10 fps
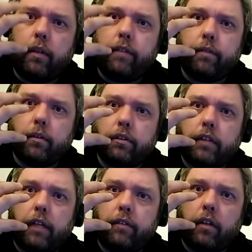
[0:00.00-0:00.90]
four
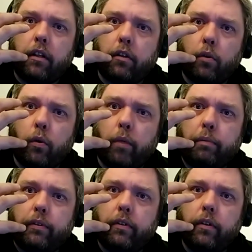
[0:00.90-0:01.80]
seven on the
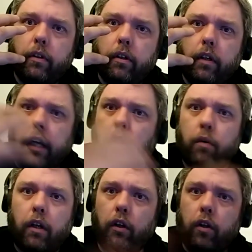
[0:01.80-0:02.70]
corpse, and you
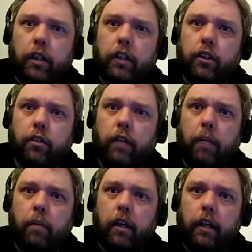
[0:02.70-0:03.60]
can look at your
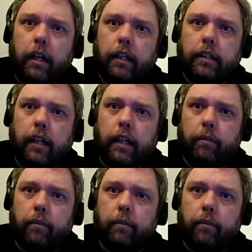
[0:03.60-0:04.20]
grandma at any time.